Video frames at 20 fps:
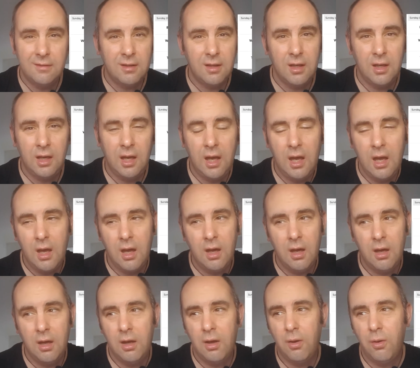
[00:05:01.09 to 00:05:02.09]
City,
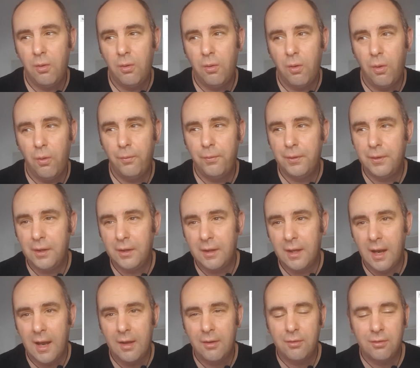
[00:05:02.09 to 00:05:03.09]
other than
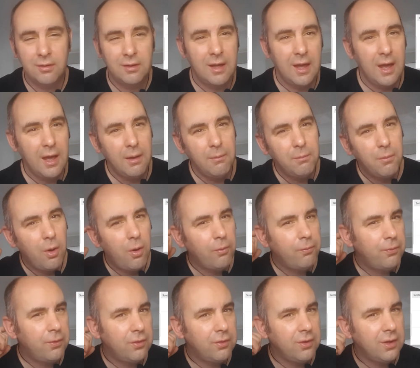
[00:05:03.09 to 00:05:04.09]
the last game,
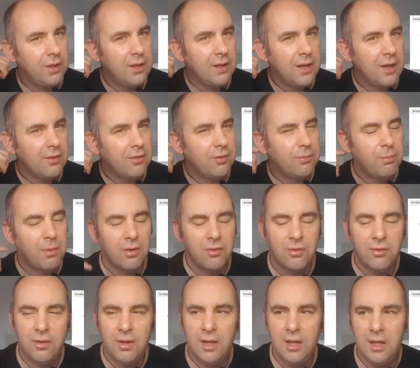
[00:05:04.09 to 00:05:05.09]
obviously against Man
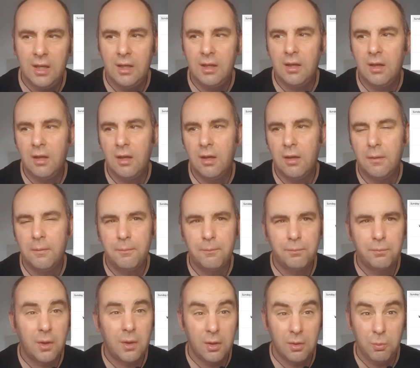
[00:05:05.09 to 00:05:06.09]
City,
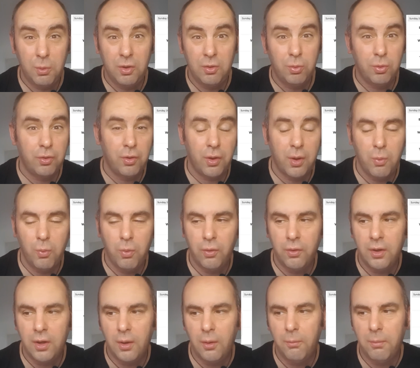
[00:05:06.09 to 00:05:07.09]
which was only
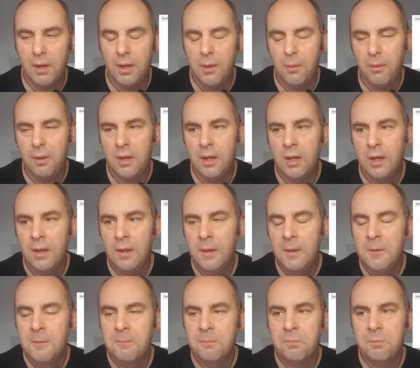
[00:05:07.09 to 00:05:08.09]
1-0, by the way,
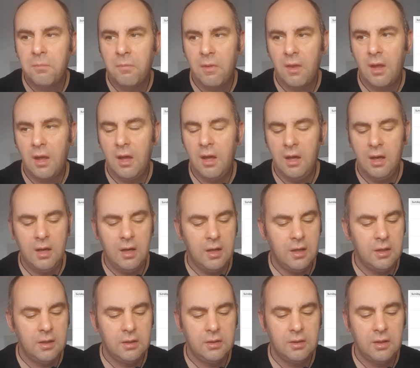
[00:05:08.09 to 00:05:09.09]

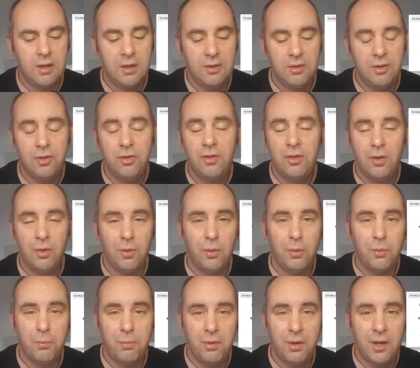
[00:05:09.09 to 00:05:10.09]
They still
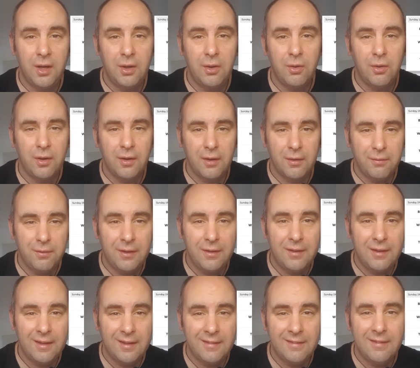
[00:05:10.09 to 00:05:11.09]
look pretty good, and I
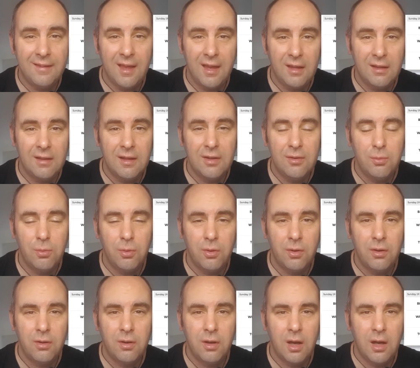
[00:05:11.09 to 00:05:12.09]
think they can take this
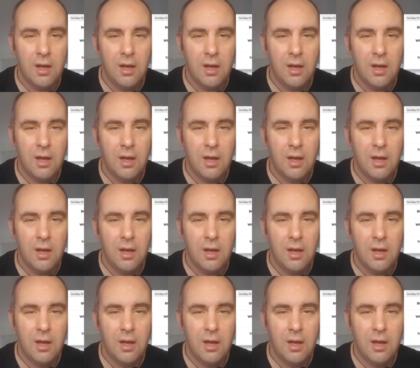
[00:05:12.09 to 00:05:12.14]
one.